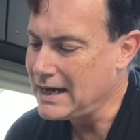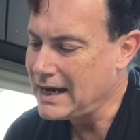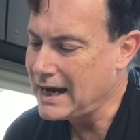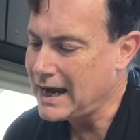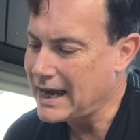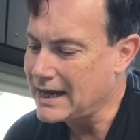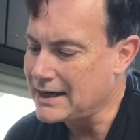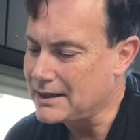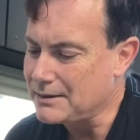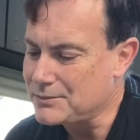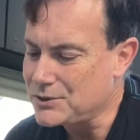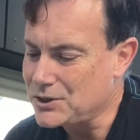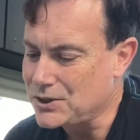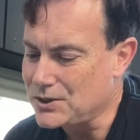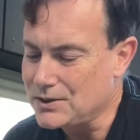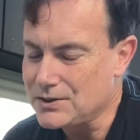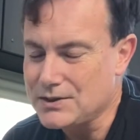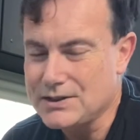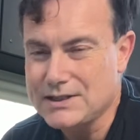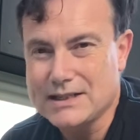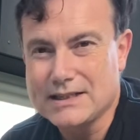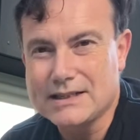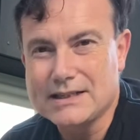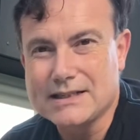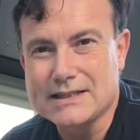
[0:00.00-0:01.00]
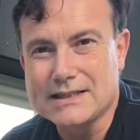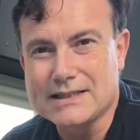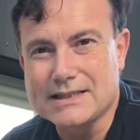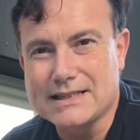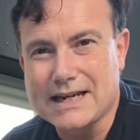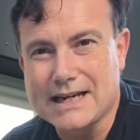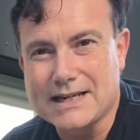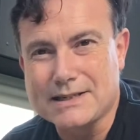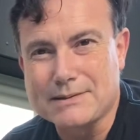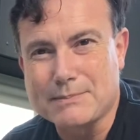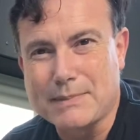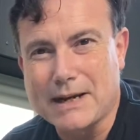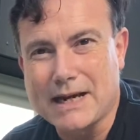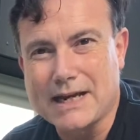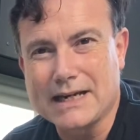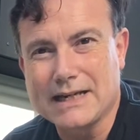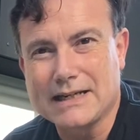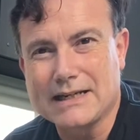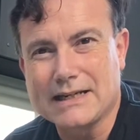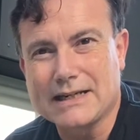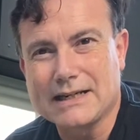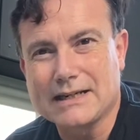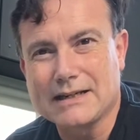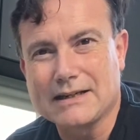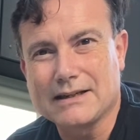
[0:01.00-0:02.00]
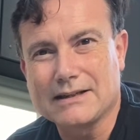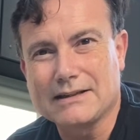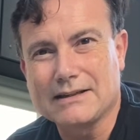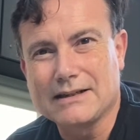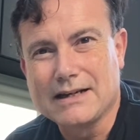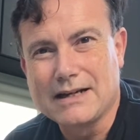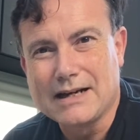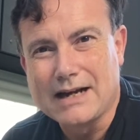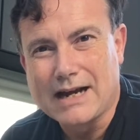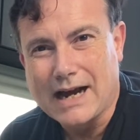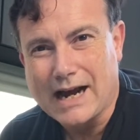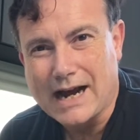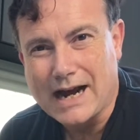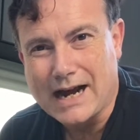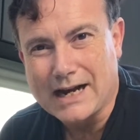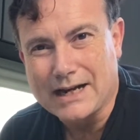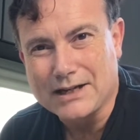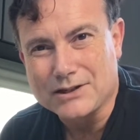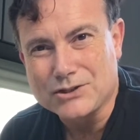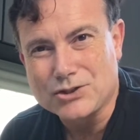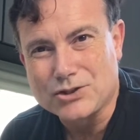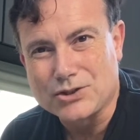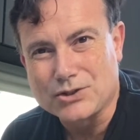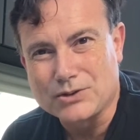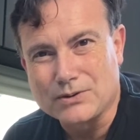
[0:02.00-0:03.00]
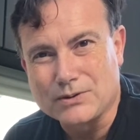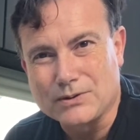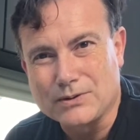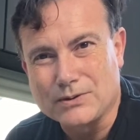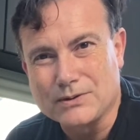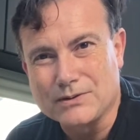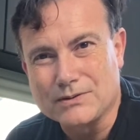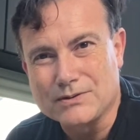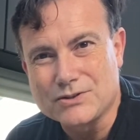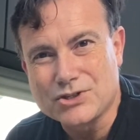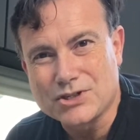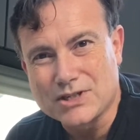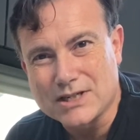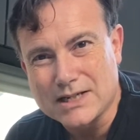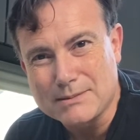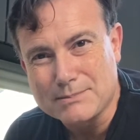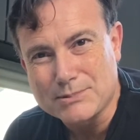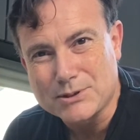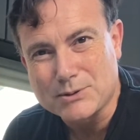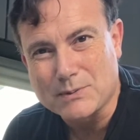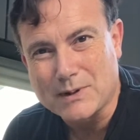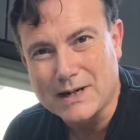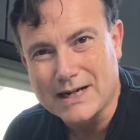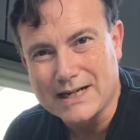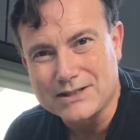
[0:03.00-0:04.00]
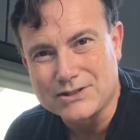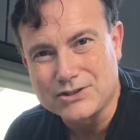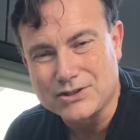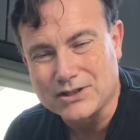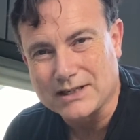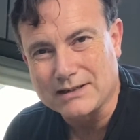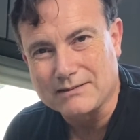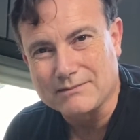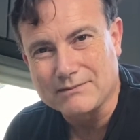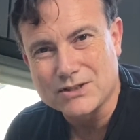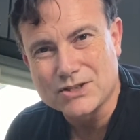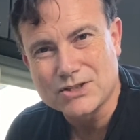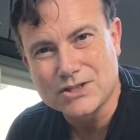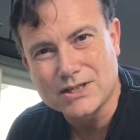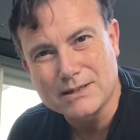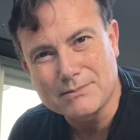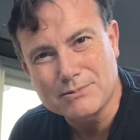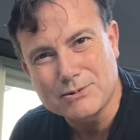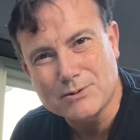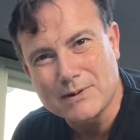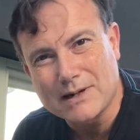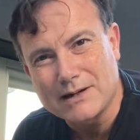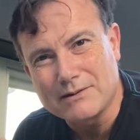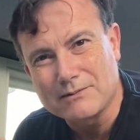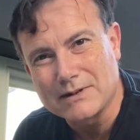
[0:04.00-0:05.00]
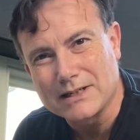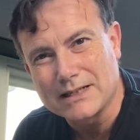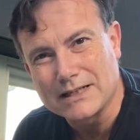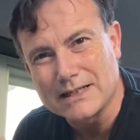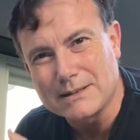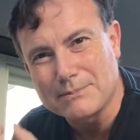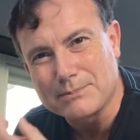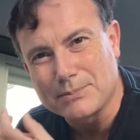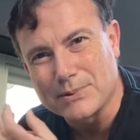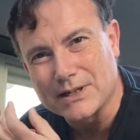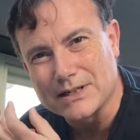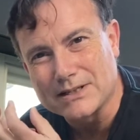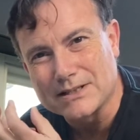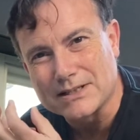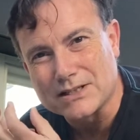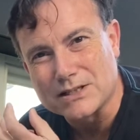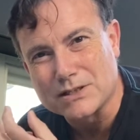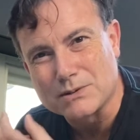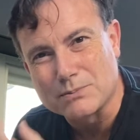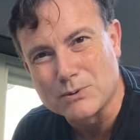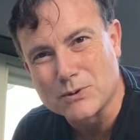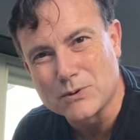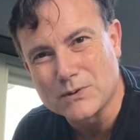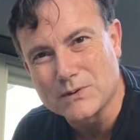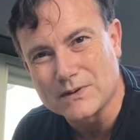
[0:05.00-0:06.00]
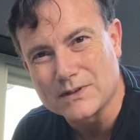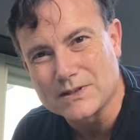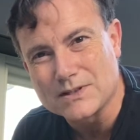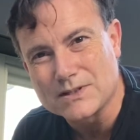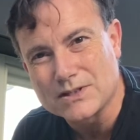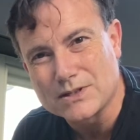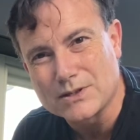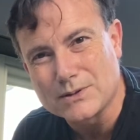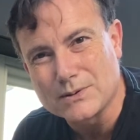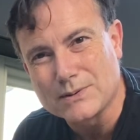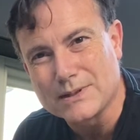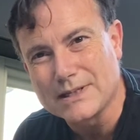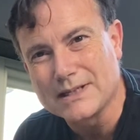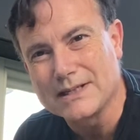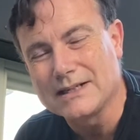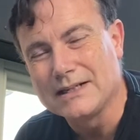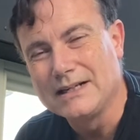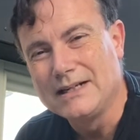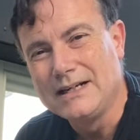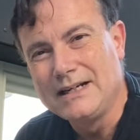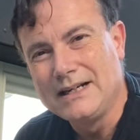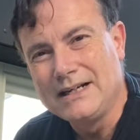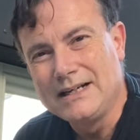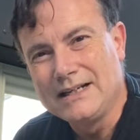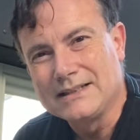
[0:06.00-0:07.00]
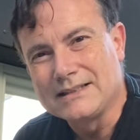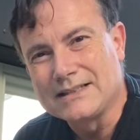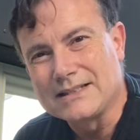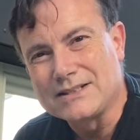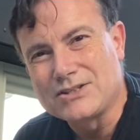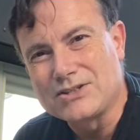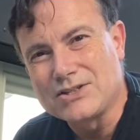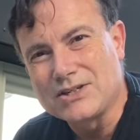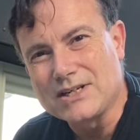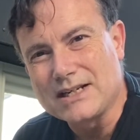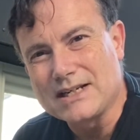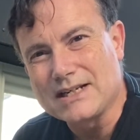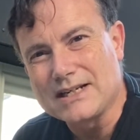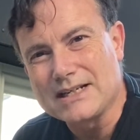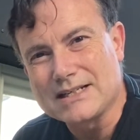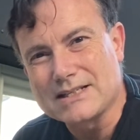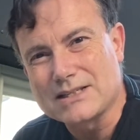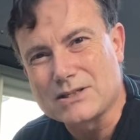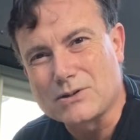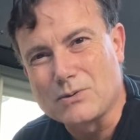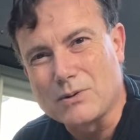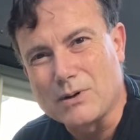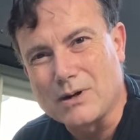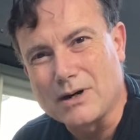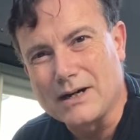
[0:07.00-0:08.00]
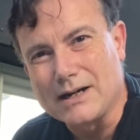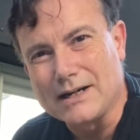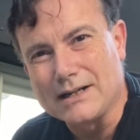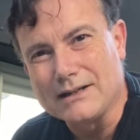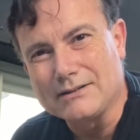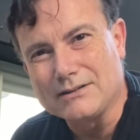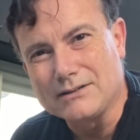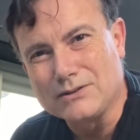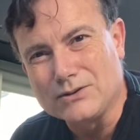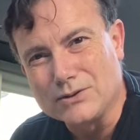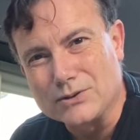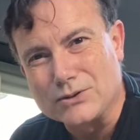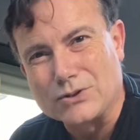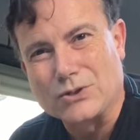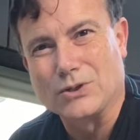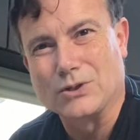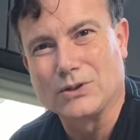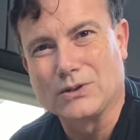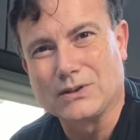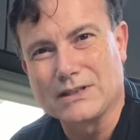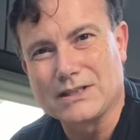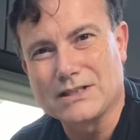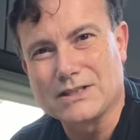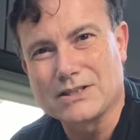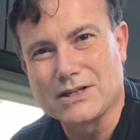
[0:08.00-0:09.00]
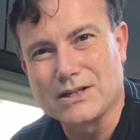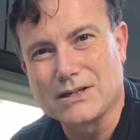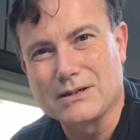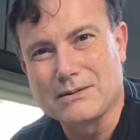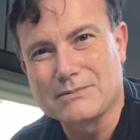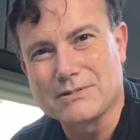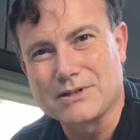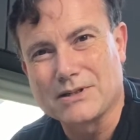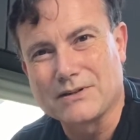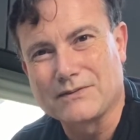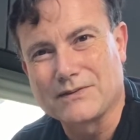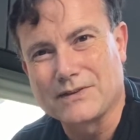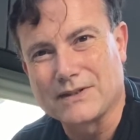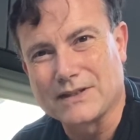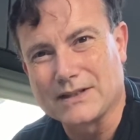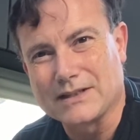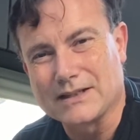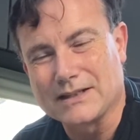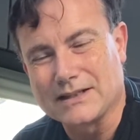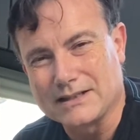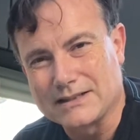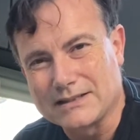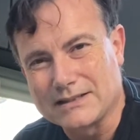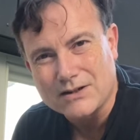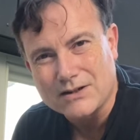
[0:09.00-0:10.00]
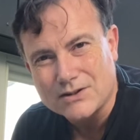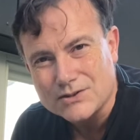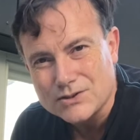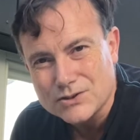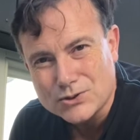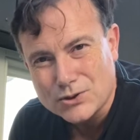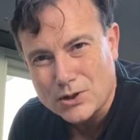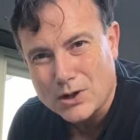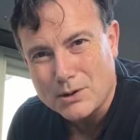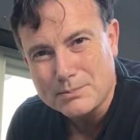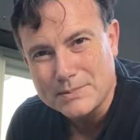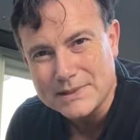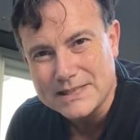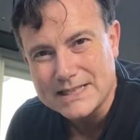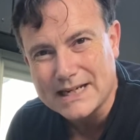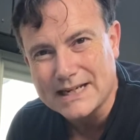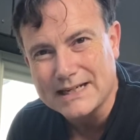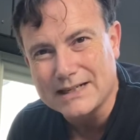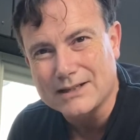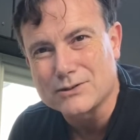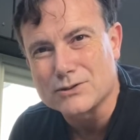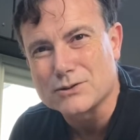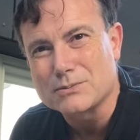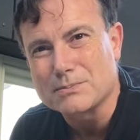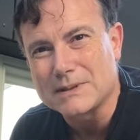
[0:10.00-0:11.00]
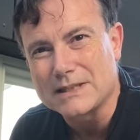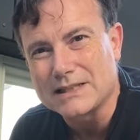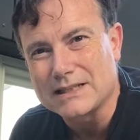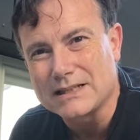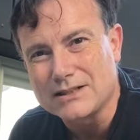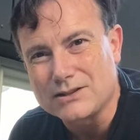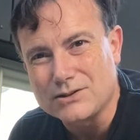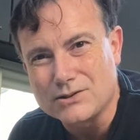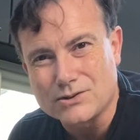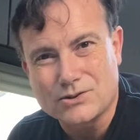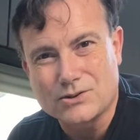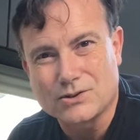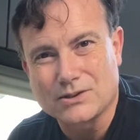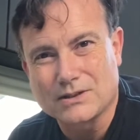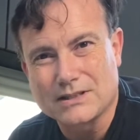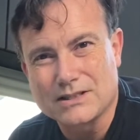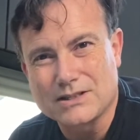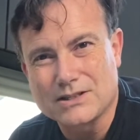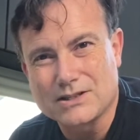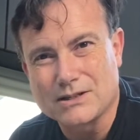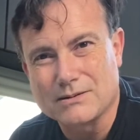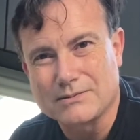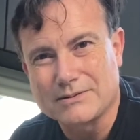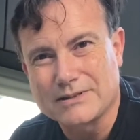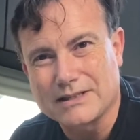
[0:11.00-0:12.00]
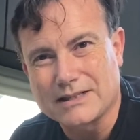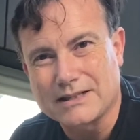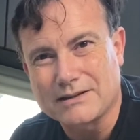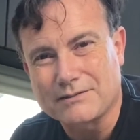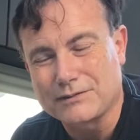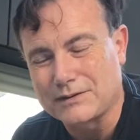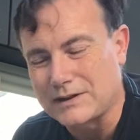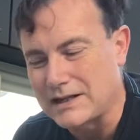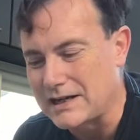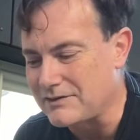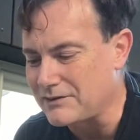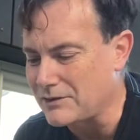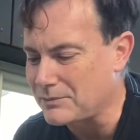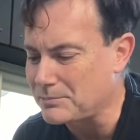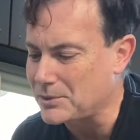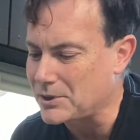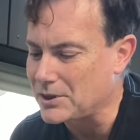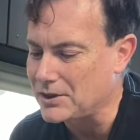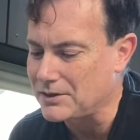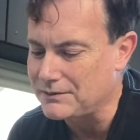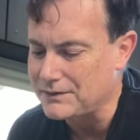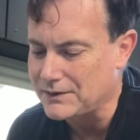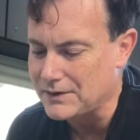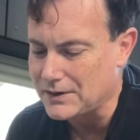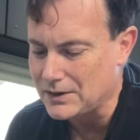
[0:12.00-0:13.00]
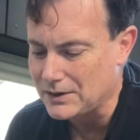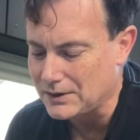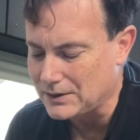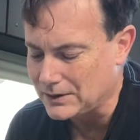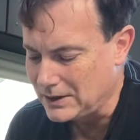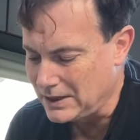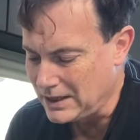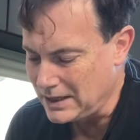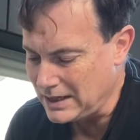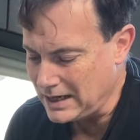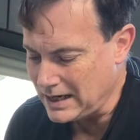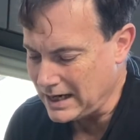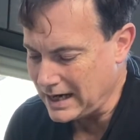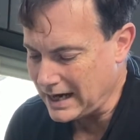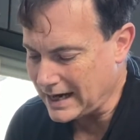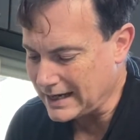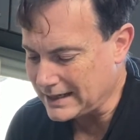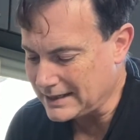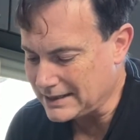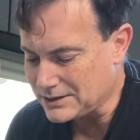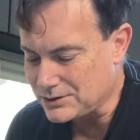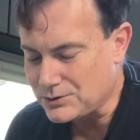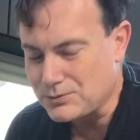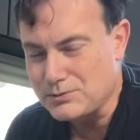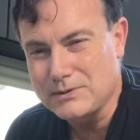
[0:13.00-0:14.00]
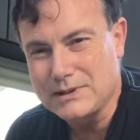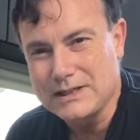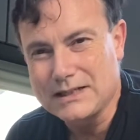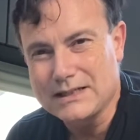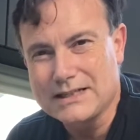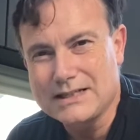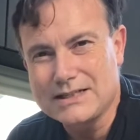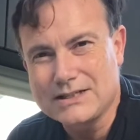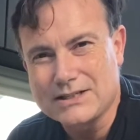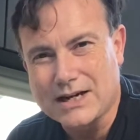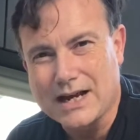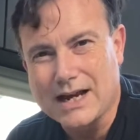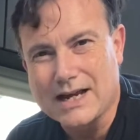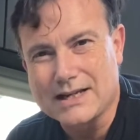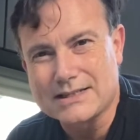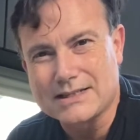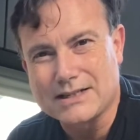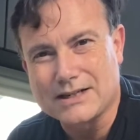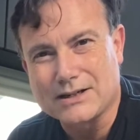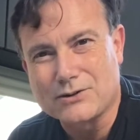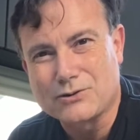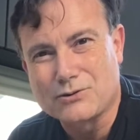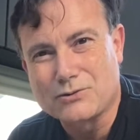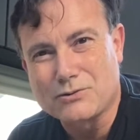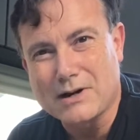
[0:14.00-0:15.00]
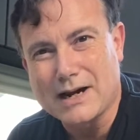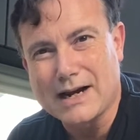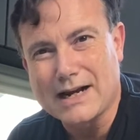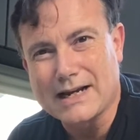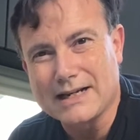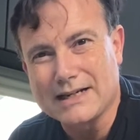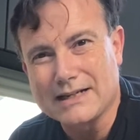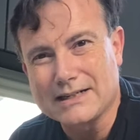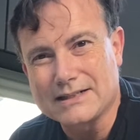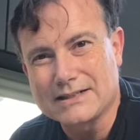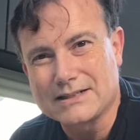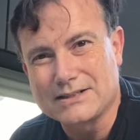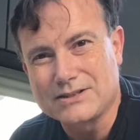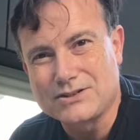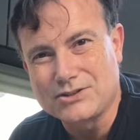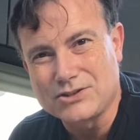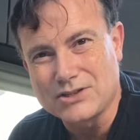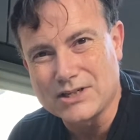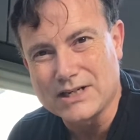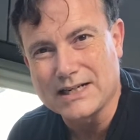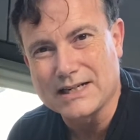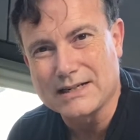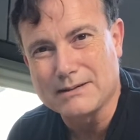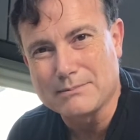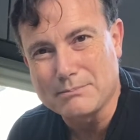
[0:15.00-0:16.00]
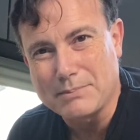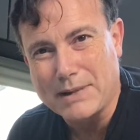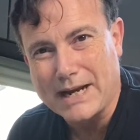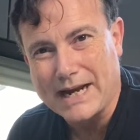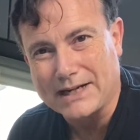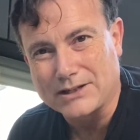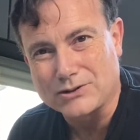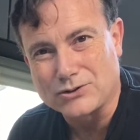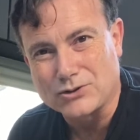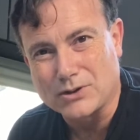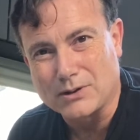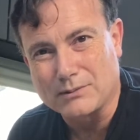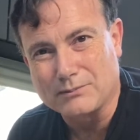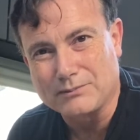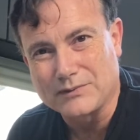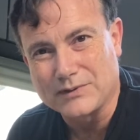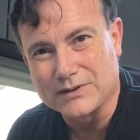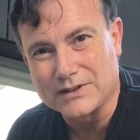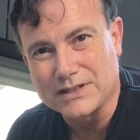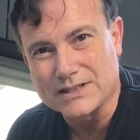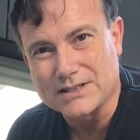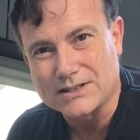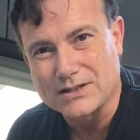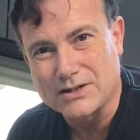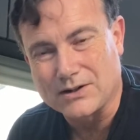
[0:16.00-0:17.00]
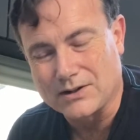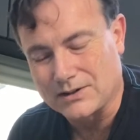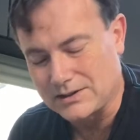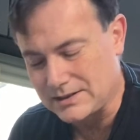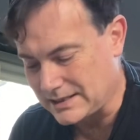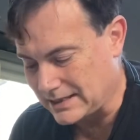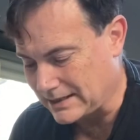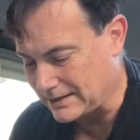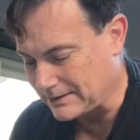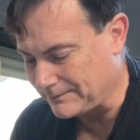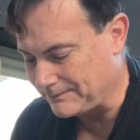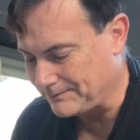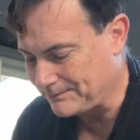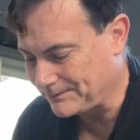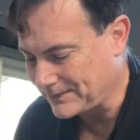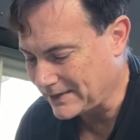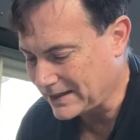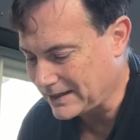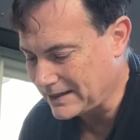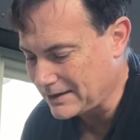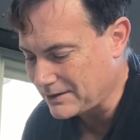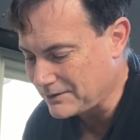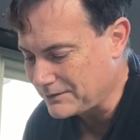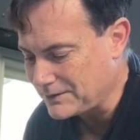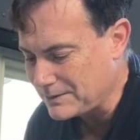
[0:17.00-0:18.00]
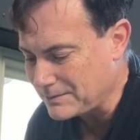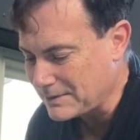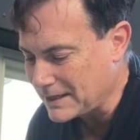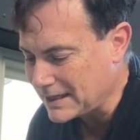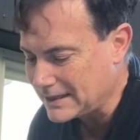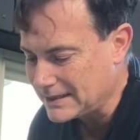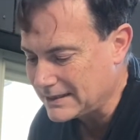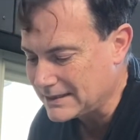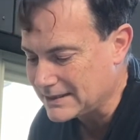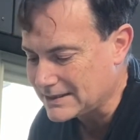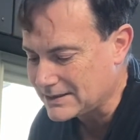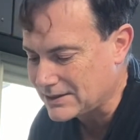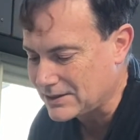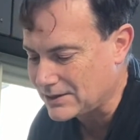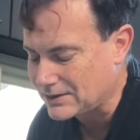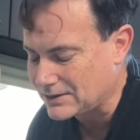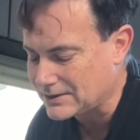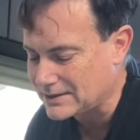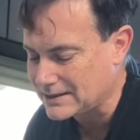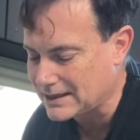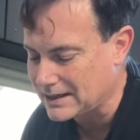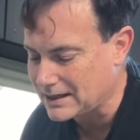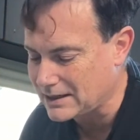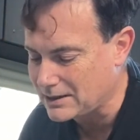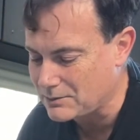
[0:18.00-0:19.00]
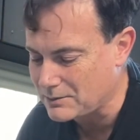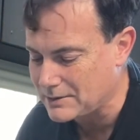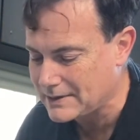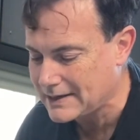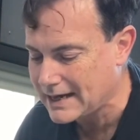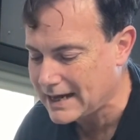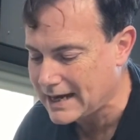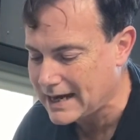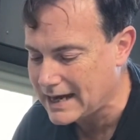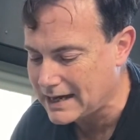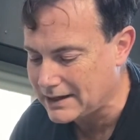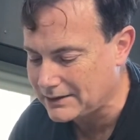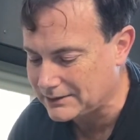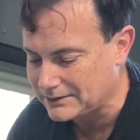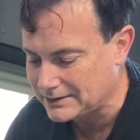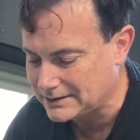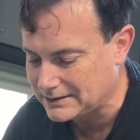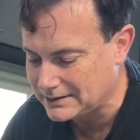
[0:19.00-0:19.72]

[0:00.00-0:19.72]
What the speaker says: And I'm choosing this Tasmanian Hartshorn Sheep's Way gin. The Sheep's Way really brings a smoothness to it. The gin is quite neutral in terms of it's strong botanicals, but they're neutral in terms of their flavour profile. And it's really just a great gin backdrop for this cocktail. Now, if you're making this cocktail without